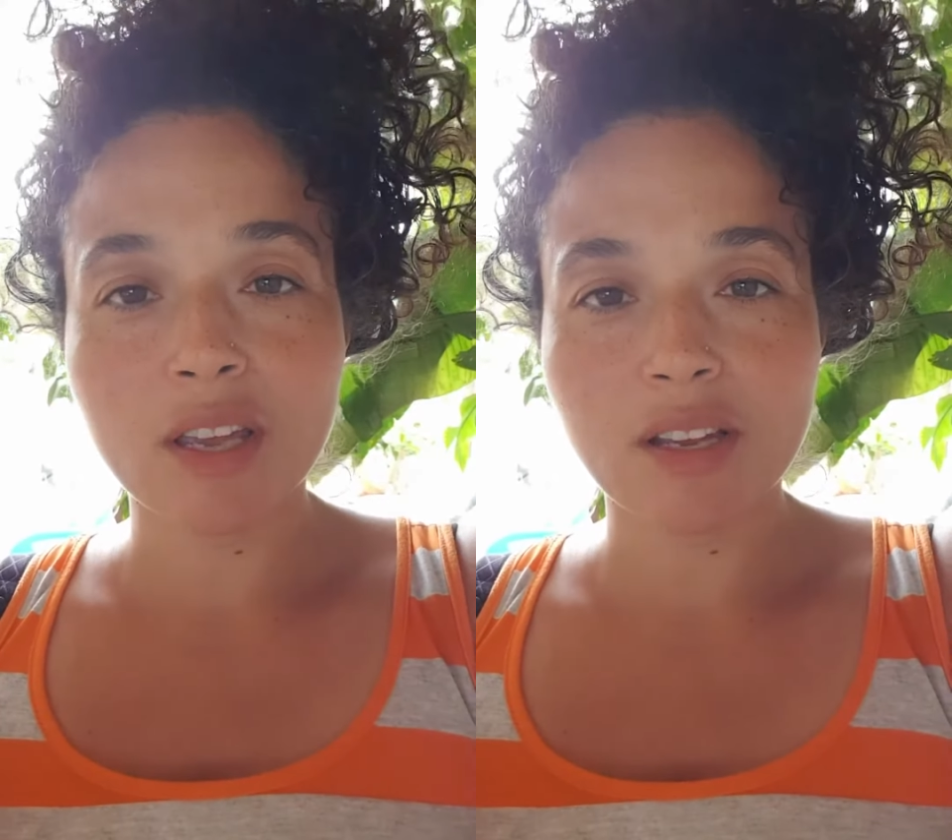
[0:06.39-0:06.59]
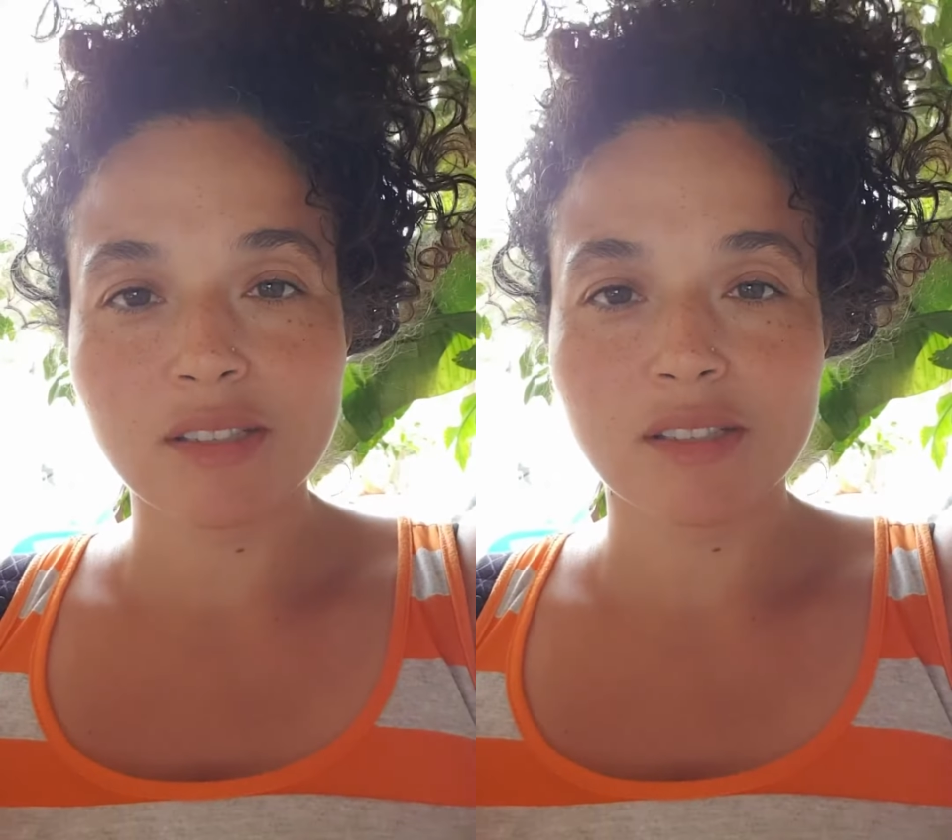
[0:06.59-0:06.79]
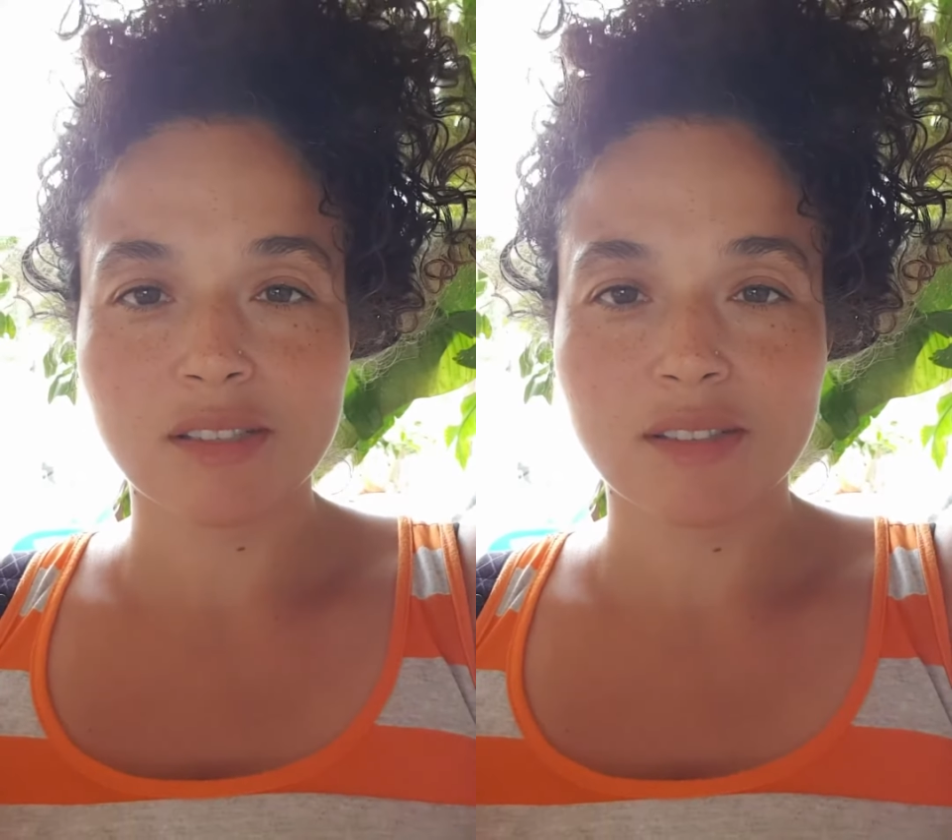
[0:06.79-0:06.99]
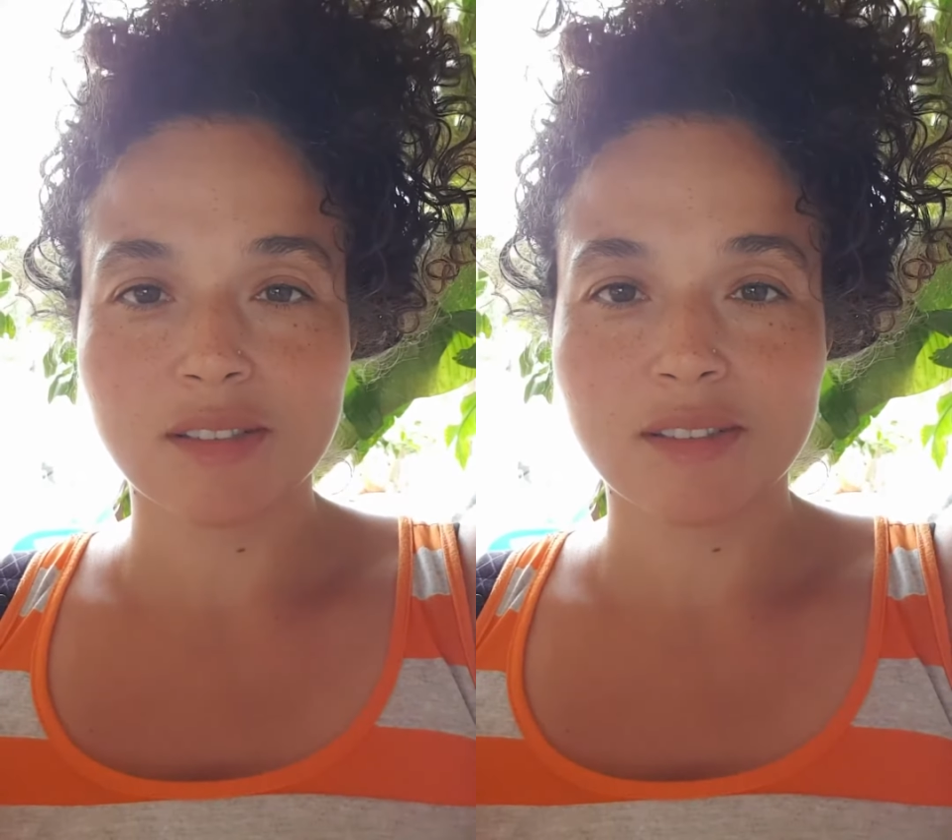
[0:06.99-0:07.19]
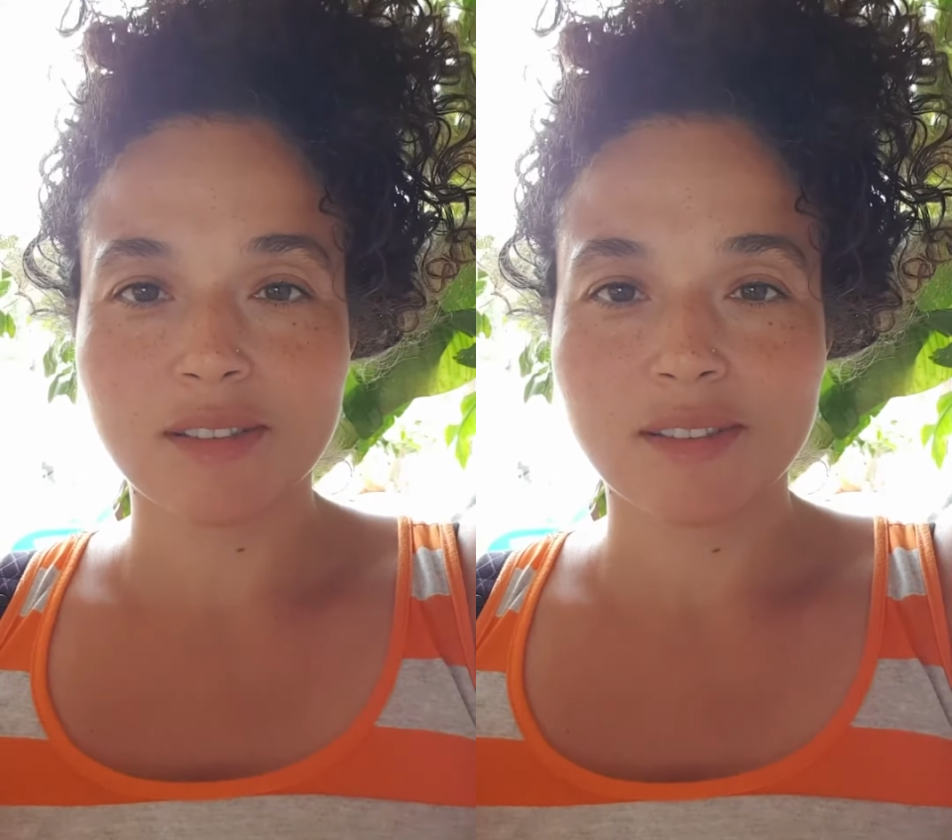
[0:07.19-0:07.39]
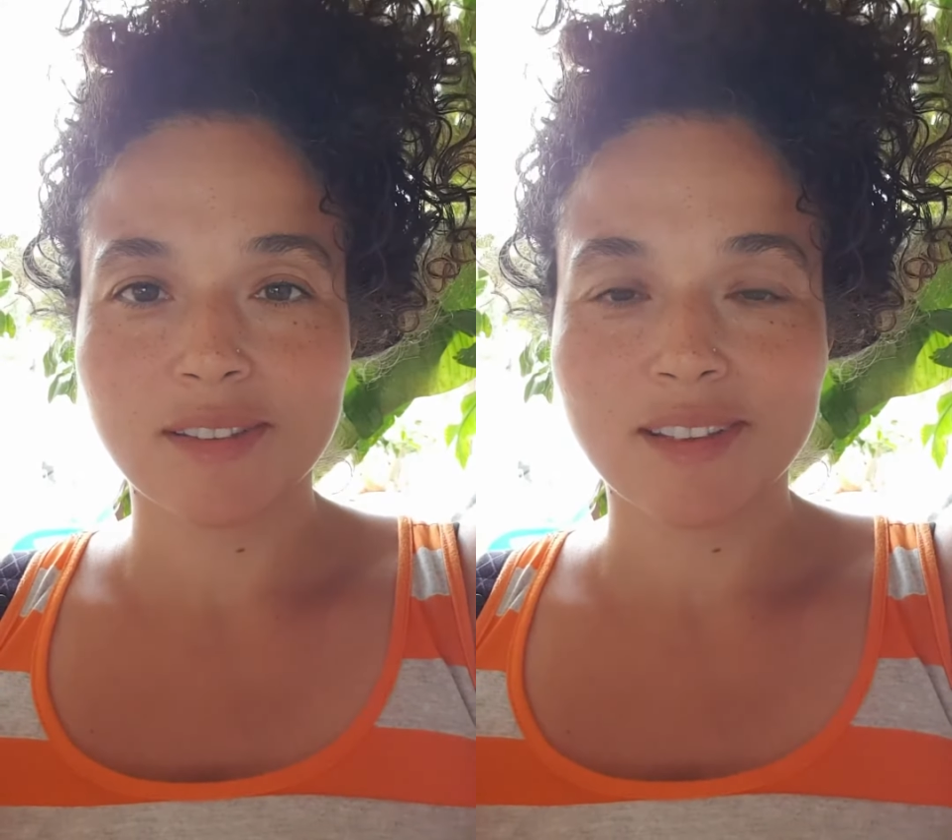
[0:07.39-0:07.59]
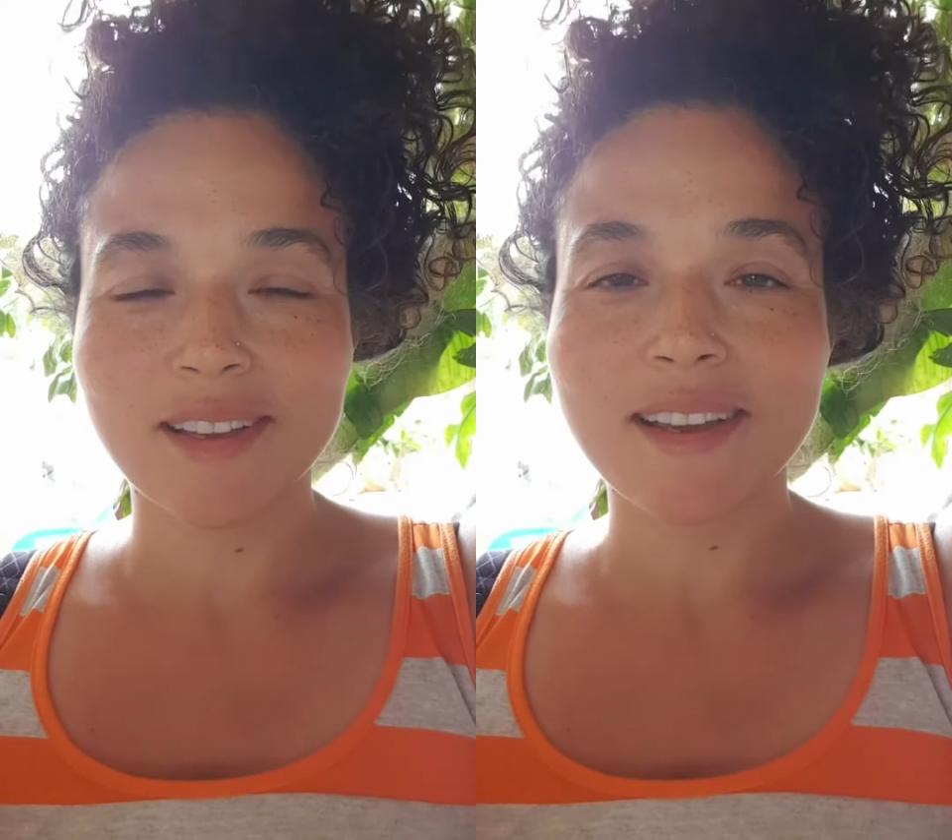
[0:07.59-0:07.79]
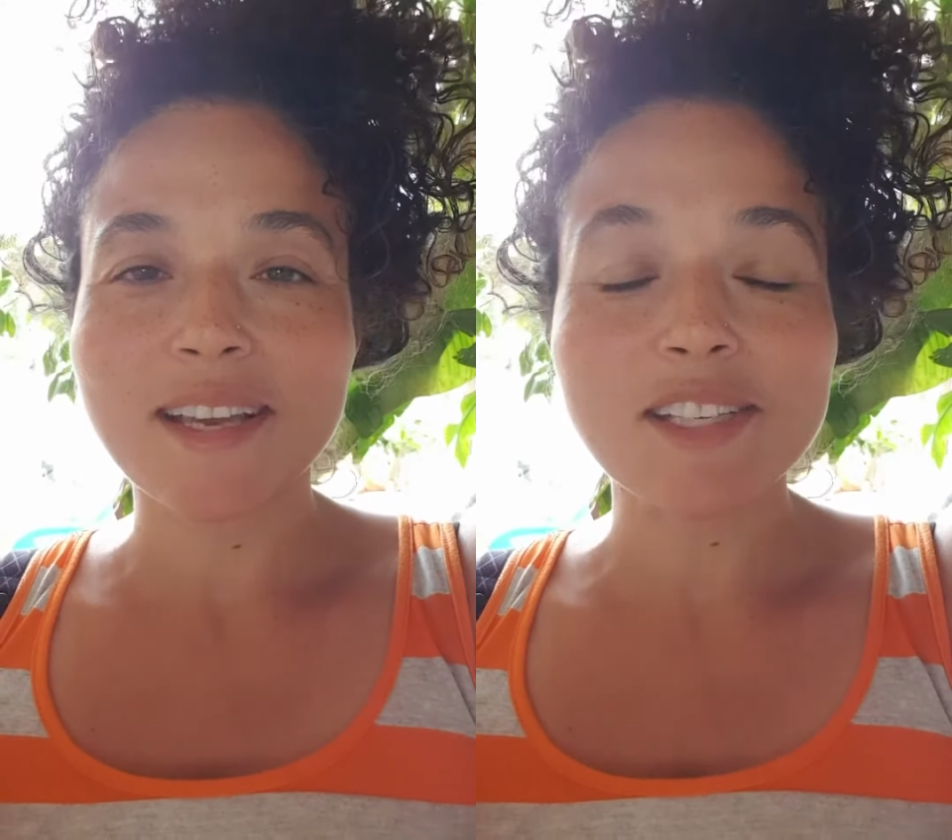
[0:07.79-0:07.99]
yes,
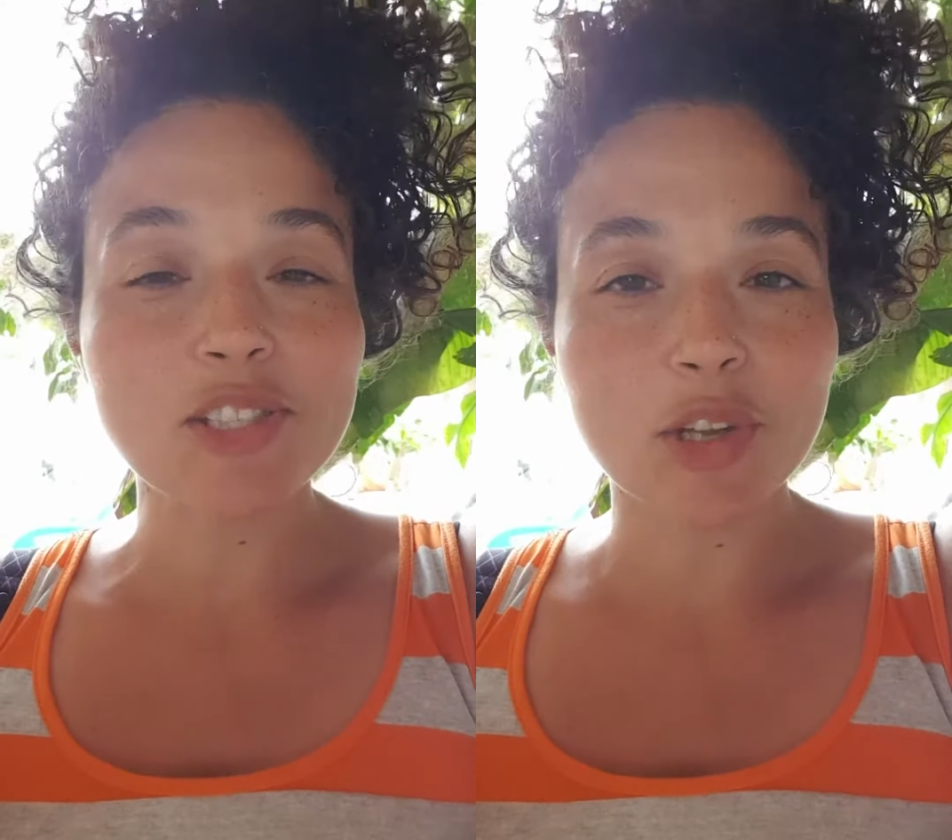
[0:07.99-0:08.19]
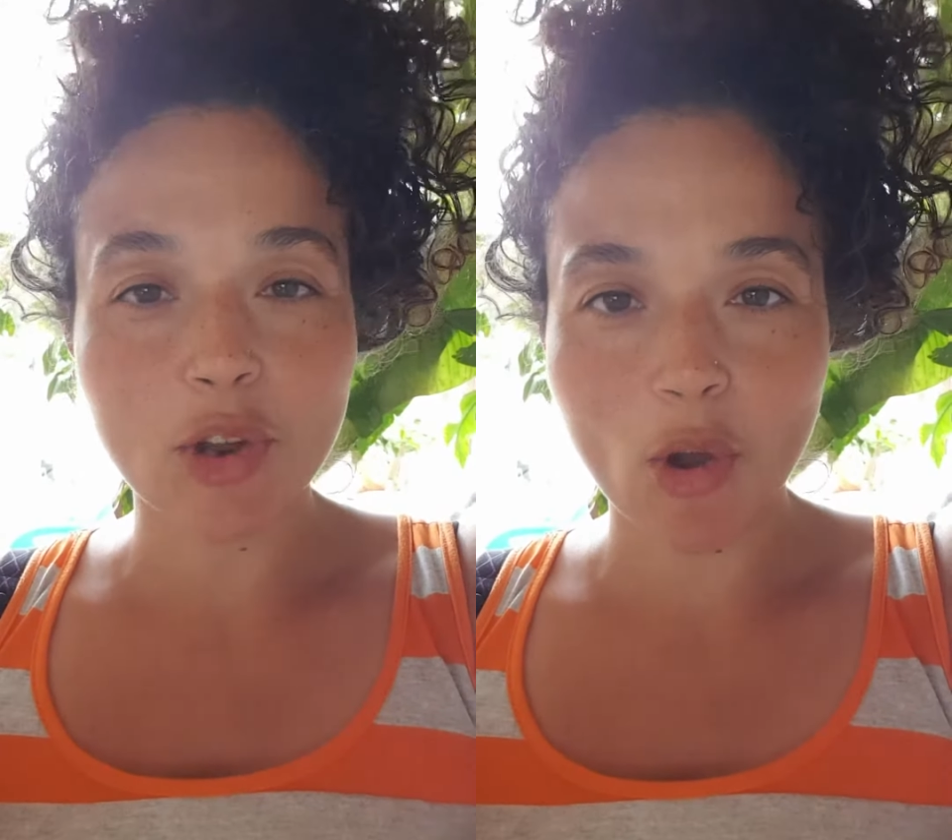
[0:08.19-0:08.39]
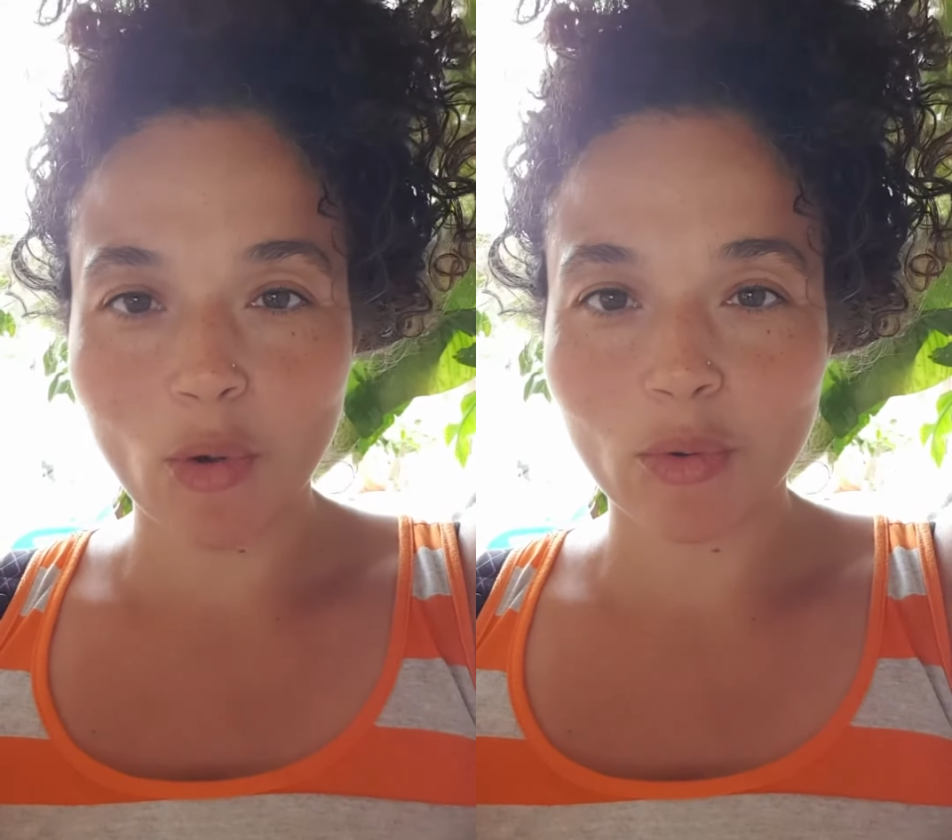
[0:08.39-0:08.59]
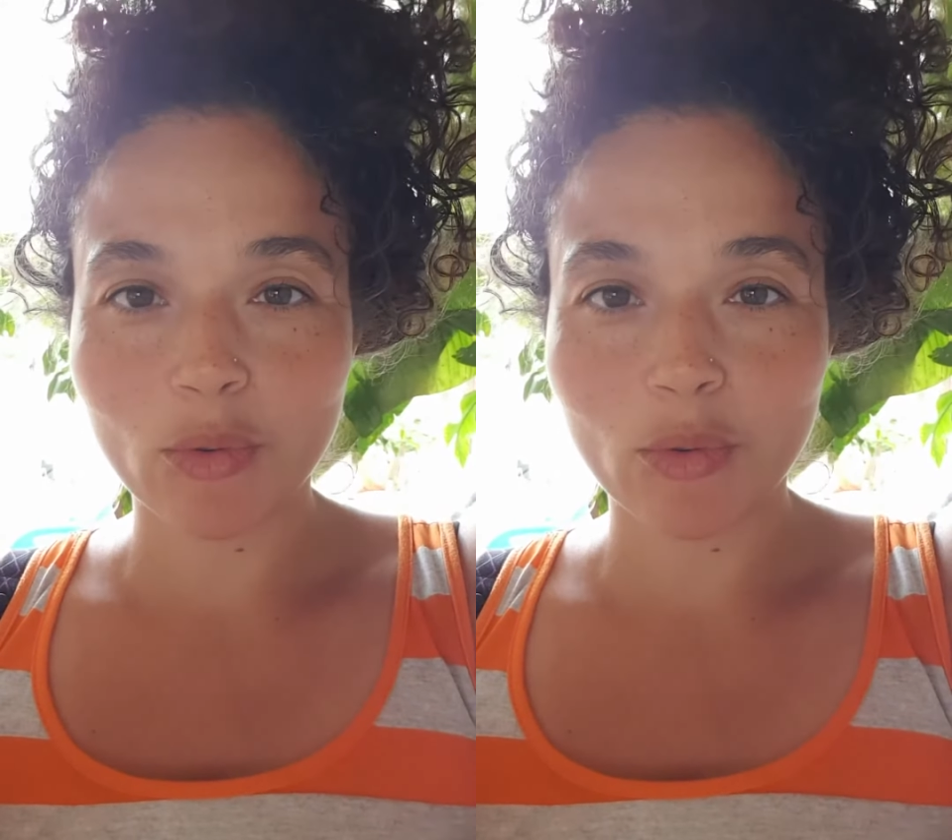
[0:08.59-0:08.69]
it's a no.